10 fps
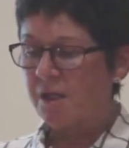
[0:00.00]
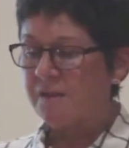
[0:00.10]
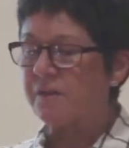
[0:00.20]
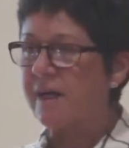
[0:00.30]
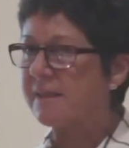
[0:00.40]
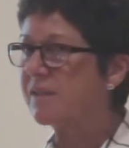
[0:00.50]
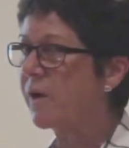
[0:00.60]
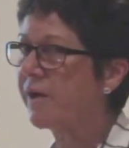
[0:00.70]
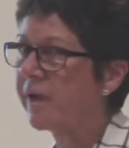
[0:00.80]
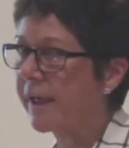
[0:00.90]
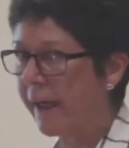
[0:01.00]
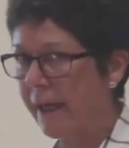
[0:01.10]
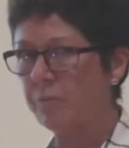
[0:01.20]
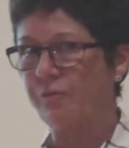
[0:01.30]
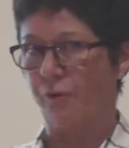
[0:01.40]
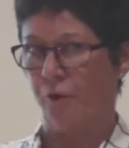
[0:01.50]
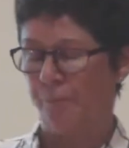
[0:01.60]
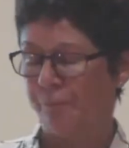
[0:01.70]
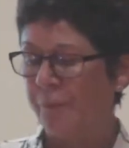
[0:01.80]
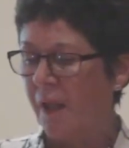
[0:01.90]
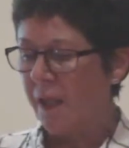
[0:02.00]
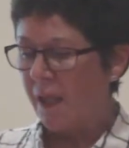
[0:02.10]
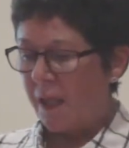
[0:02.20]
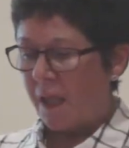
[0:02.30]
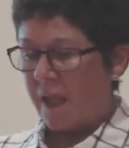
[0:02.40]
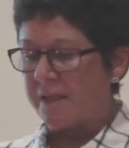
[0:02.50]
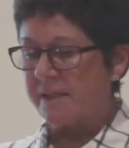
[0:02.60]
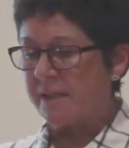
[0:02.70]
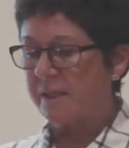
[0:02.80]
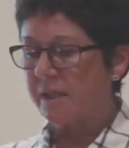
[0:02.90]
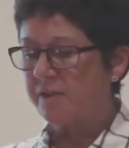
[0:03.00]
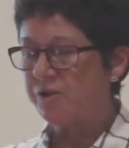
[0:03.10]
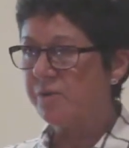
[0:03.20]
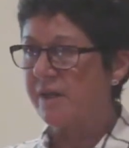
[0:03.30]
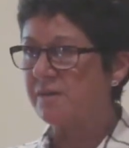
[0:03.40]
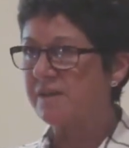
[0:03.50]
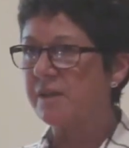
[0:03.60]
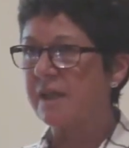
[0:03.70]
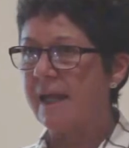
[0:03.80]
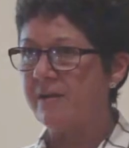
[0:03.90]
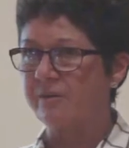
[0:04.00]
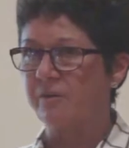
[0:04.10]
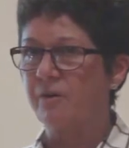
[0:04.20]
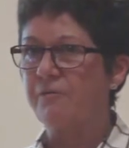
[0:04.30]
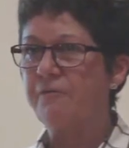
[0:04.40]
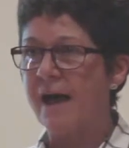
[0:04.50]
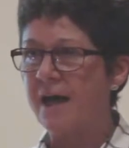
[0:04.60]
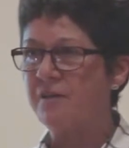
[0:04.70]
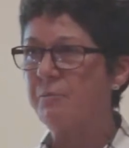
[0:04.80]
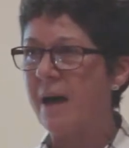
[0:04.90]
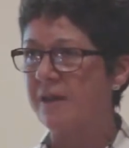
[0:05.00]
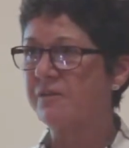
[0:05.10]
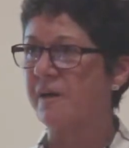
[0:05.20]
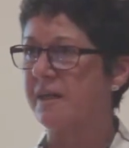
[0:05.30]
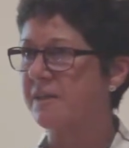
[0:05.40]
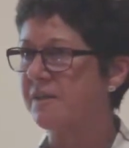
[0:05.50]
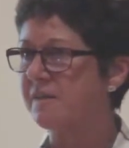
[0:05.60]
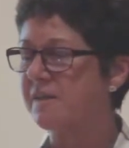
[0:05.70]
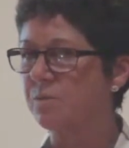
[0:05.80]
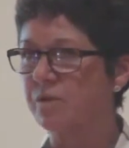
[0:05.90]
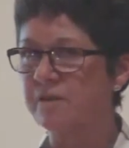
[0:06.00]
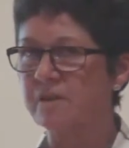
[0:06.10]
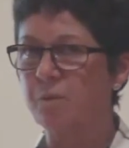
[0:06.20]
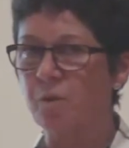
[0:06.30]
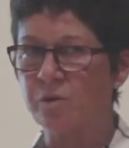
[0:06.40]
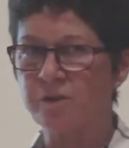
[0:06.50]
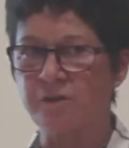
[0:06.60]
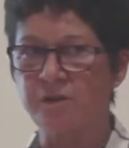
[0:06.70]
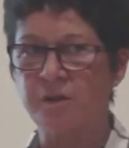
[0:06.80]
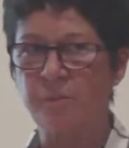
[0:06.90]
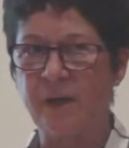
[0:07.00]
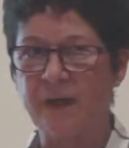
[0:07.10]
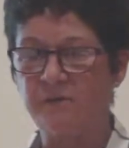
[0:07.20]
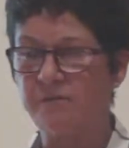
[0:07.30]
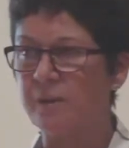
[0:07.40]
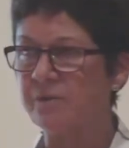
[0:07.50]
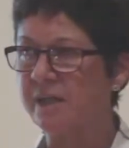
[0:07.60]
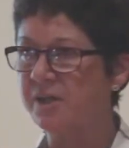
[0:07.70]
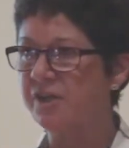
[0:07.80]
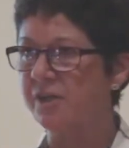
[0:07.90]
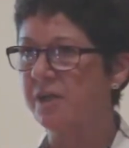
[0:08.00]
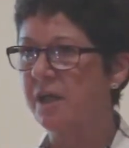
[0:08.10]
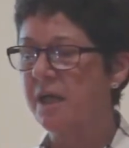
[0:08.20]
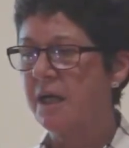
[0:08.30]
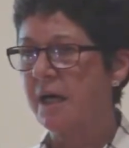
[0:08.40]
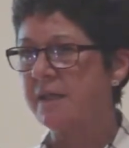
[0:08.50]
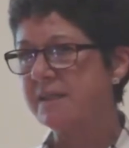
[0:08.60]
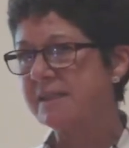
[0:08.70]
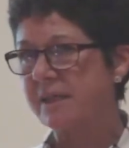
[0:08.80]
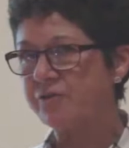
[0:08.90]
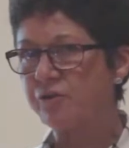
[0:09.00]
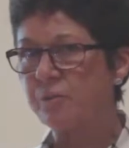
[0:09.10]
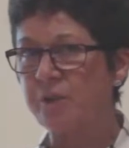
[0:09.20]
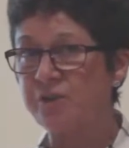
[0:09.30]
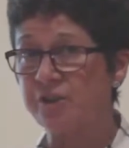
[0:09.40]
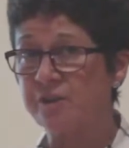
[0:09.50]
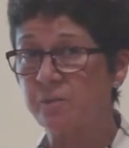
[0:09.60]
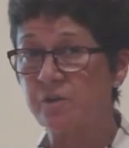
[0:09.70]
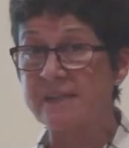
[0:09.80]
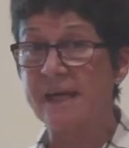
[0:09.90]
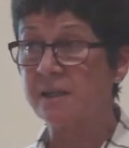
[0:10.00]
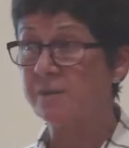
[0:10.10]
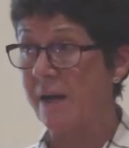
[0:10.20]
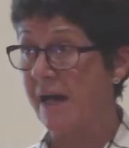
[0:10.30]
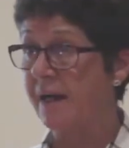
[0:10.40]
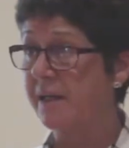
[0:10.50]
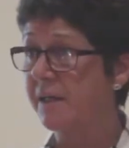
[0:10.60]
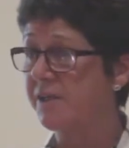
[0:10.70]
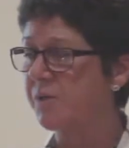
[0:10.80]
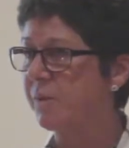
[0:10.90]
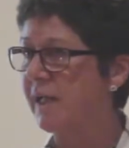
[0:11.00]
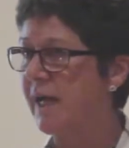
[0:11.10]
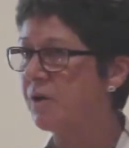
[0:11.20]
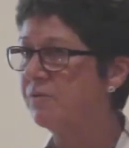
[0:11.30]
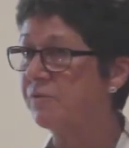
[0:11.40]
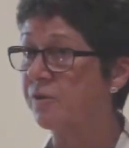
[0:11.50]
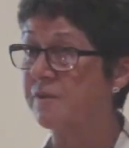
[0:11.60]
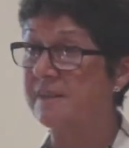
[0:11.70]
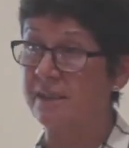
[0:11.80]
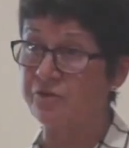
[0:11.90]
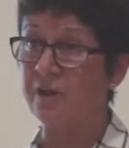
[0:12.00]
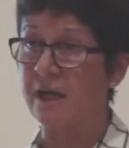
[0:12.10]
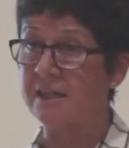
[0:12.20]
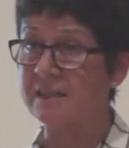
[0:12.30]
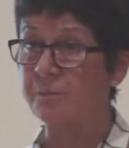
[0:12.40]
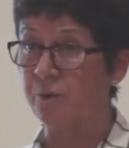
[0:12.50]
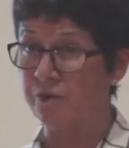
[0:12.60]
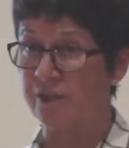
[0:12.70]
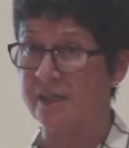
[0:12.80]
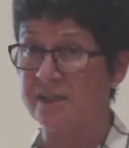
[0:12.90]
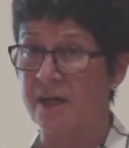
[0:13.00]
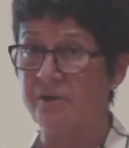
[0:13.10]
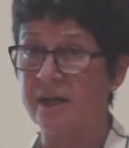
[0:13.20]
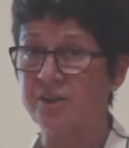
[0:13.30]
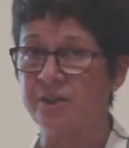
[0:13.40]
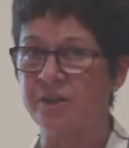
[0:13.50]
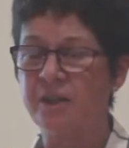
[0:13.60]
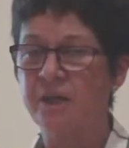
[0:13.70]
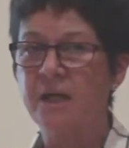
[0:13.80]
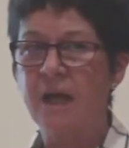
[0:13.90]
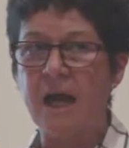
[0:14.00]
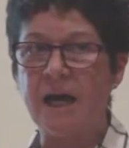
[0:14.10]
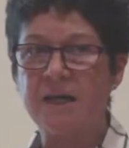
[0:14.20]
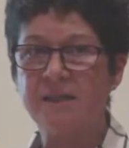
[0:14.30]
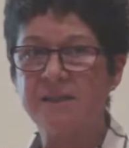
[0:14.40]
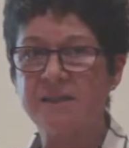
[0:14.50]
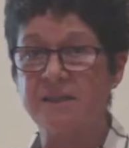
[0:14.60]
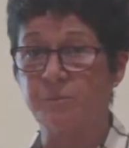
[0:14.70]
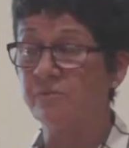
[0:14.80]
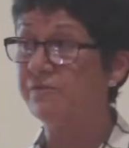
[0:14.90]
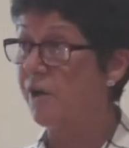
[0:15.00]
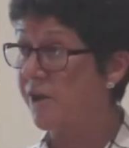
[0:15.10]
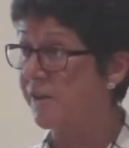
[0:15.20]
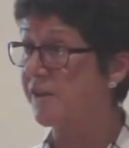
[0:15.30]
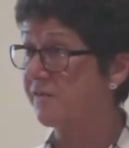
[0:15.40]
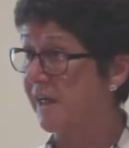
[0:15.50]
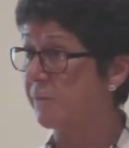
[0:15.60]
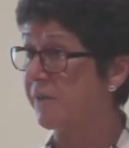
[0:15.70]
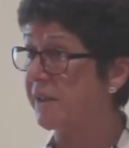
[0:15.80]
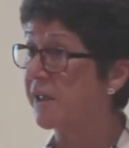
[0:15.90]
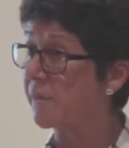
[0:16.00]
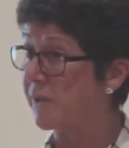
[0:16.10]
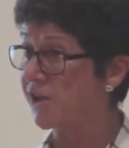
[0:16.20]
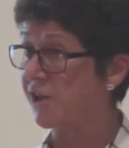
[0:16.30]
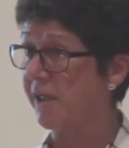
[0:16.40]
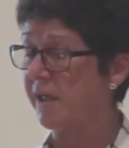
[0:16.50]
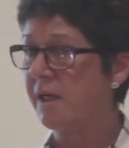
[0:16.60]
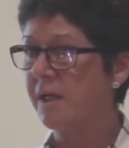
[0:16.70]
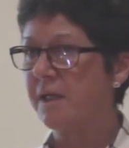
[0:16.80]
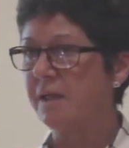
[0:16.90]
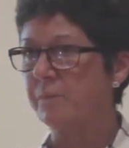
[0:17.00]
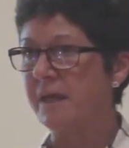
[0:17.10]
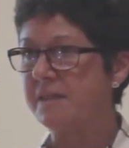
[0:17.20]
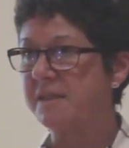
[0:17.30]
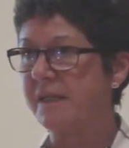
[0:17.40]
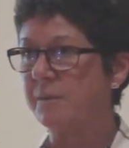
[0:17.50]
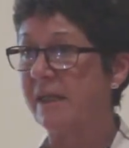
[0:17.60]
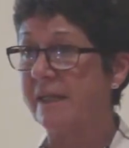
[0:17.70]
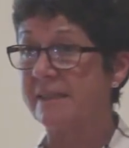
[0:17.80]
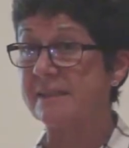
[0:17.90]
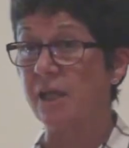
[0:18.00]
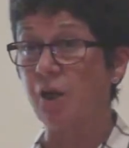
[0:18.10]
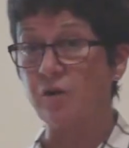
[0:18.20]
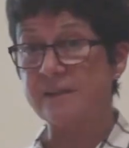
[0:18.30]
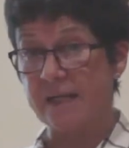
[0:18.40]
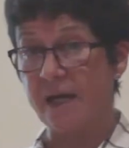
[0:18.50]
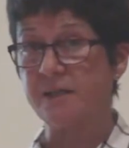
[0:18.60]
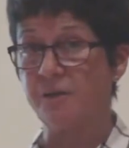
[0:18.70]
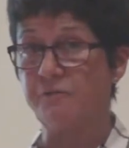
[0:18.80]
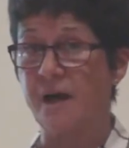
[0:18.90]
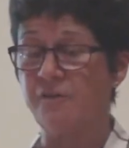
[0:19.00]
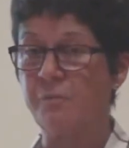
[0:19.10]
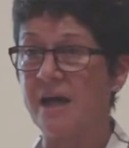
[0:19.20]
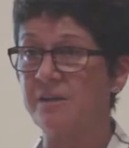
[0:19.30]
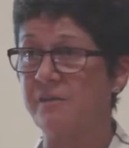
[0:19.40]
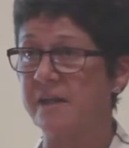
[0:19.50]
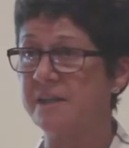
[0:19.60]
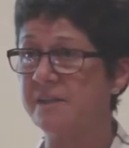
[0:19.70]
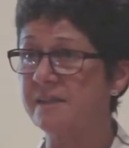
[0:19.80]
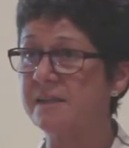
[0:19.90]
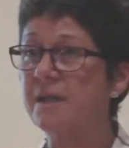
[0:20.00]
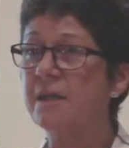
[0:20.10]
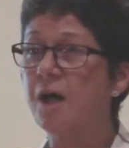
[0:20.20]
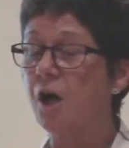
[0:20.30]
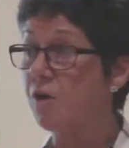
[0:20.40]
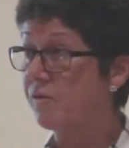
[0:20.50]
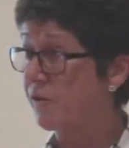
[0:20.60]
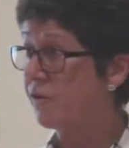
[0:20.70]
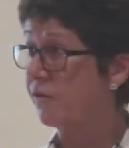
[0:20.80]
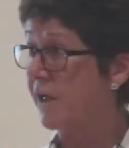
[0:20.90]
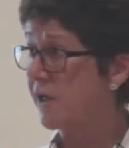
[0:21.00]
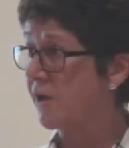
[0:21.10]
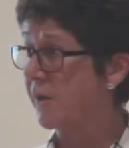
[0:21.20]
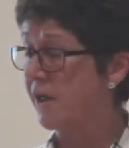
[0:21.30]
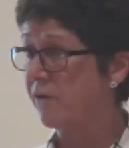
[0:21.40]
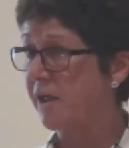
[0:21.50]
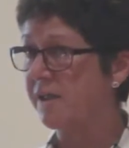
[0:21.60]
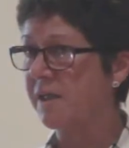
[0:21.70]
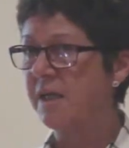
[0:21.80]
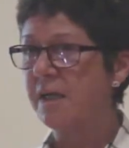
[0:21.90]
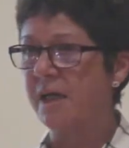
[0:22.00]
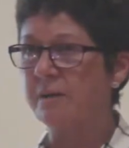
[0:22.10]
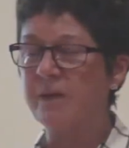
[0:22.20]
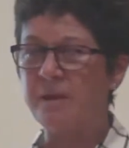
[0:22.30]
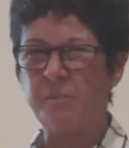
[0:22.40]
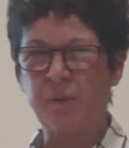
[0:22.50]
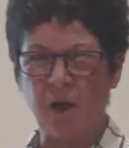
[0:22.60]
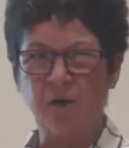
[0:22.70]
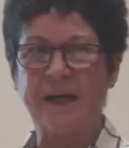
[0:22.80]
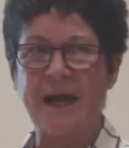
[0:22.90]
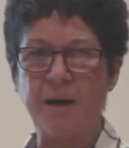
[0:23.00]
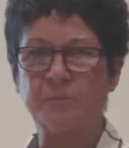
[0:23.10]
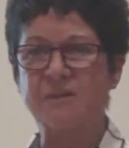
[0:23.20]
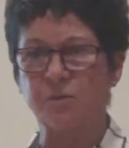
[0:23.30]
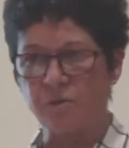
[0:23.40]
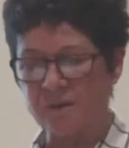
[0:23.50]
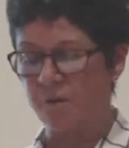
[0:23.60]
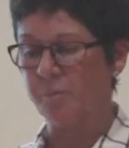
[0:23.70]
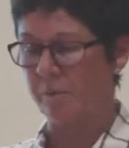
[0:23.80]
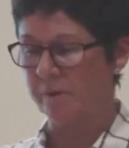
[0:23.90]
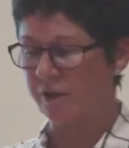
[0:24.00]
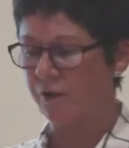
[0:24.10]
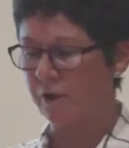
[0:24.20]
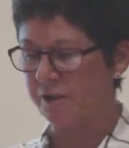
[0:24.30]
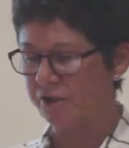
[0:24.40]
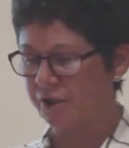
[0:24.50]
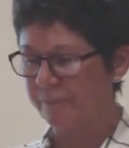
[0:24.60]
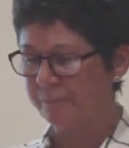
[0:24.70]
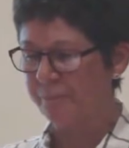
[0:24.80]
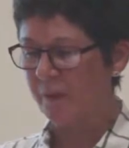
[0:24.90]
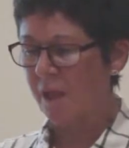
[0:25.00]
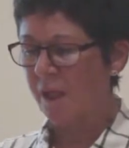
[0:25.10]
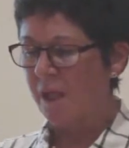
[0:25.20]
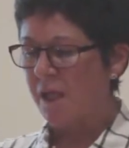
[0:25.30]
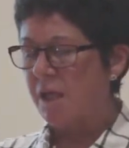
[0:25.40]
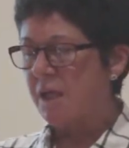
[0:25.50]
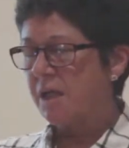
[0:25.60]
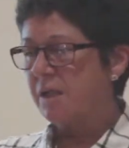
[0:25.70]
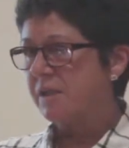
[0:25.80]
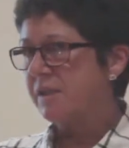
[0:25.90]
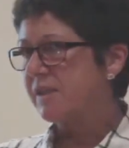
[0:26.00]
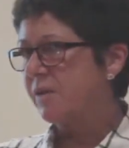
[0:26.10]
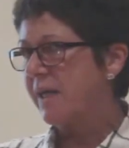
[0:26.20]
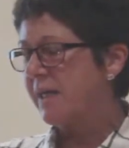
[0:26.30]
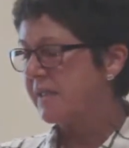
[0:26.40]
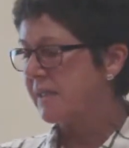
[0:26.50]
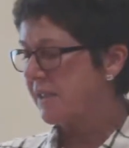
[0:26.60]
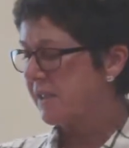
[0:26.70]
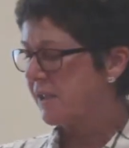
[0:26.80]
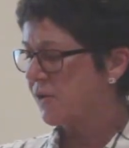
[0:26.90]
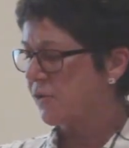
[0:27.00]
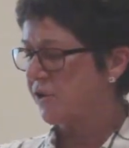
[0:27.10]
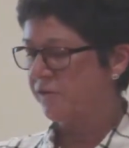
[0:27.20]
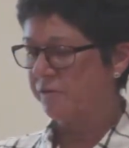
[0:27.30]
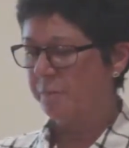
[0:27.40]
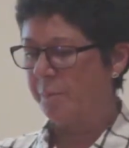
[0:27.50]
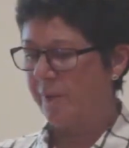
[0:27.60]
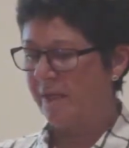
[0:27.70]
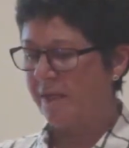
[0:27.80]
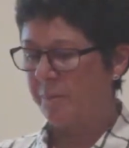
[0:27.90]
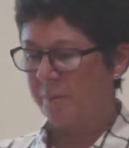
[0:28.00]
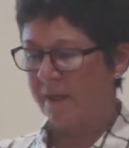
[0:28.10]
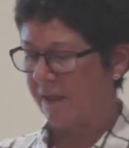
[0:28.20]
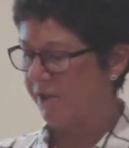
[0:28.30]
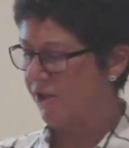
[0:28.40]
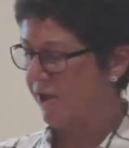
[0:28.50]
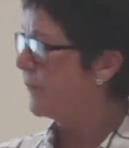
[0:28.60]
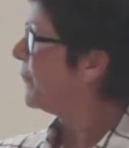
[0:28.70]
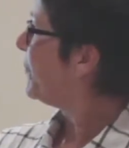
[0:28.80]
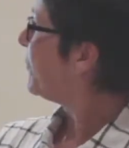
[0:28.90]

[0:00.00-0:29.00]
So that's where it came from. And in 2011, 5 Pathfinders were supported by the foundation, and a central budget was held back to allow for centralised project direction and some further development and commissioning that might take place alongside the 5 Pathfinders over the 3-year period, and maybe plug gaps or supplement knowledge. So that's the sort of big picture.